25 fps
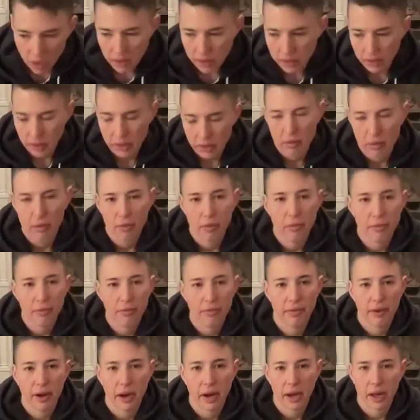and then
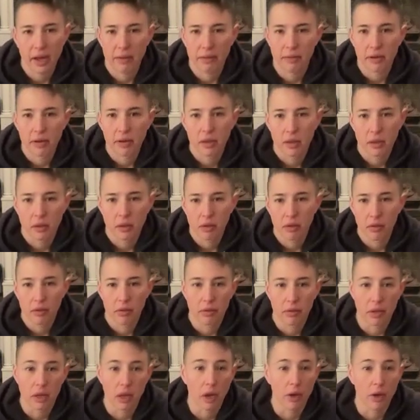5
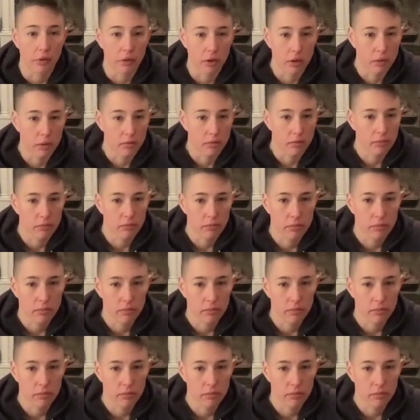the other.